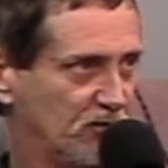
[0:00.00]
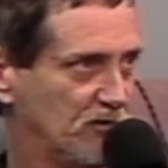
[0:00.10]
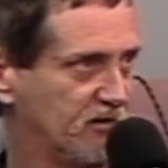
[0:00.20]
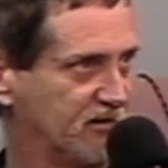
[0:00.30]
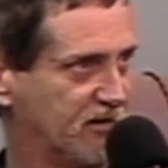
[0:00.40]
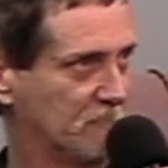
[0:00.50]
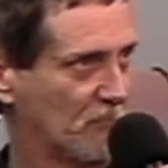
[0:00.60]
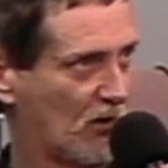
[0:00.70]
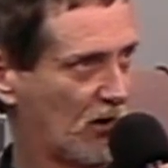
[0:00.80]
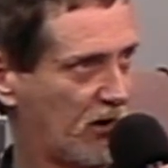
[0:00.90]
you need to get
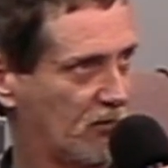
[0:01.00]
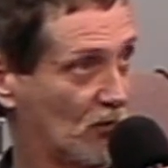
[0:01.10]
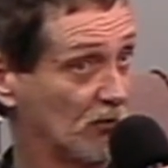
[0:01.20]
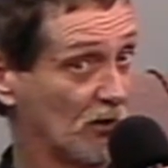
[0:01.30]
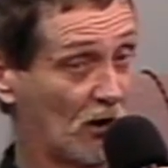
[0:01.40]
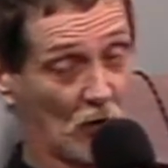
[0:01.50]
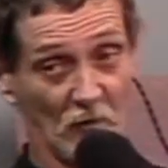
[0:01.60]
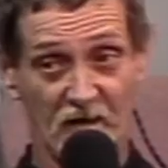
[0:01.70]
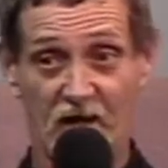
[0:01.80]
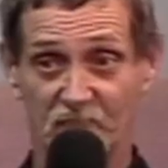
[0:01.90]
married or you're not
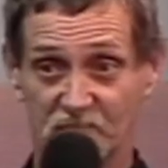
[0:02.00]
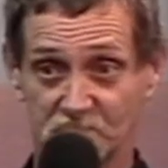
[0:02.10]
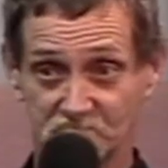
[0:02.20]
going to heaven.